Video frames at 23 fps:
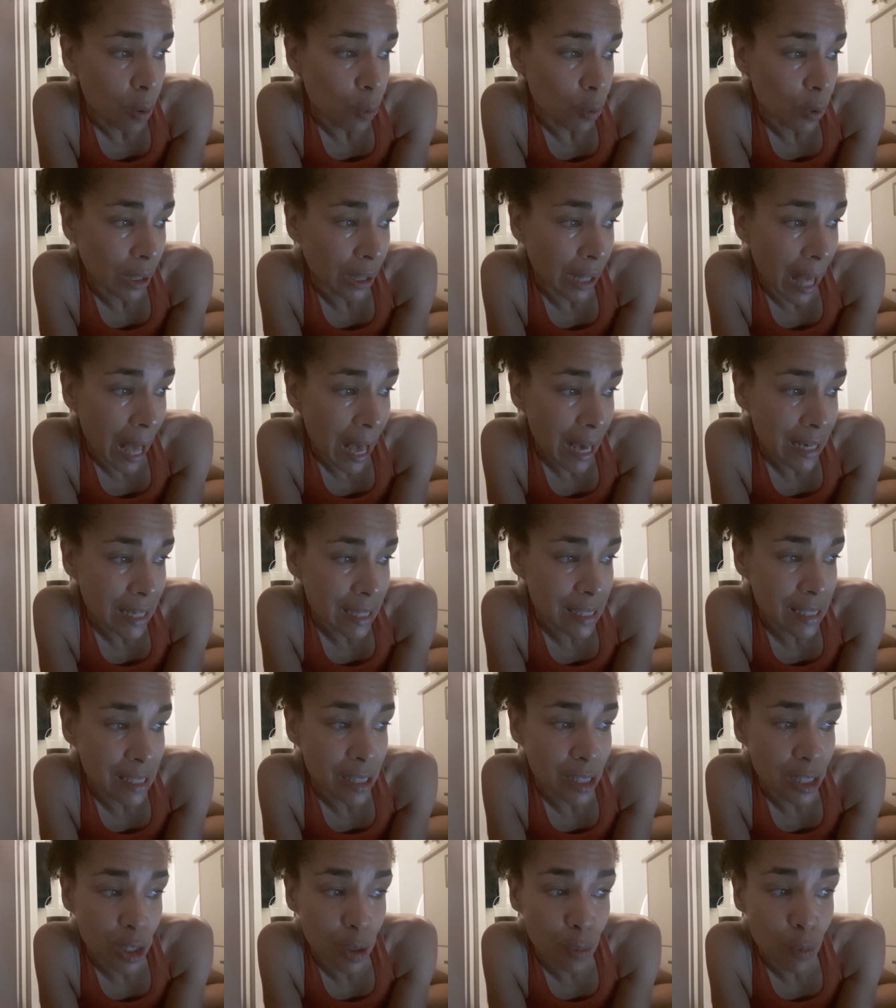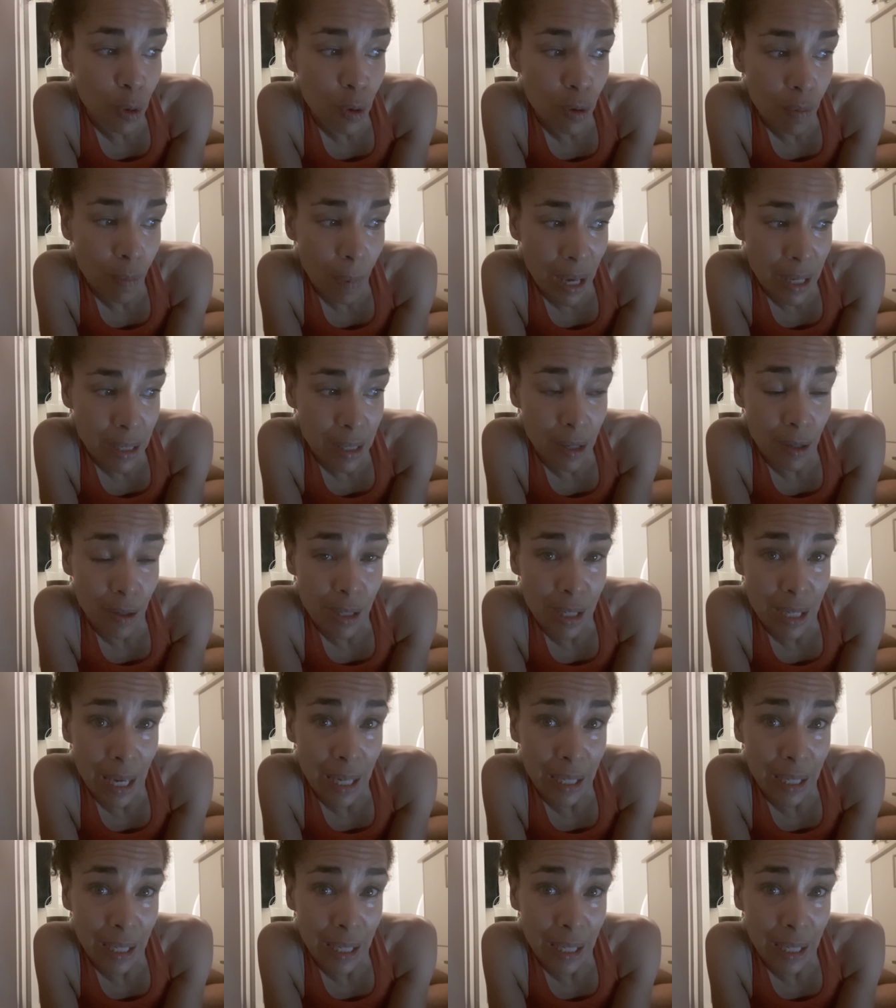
relax smooth muscles,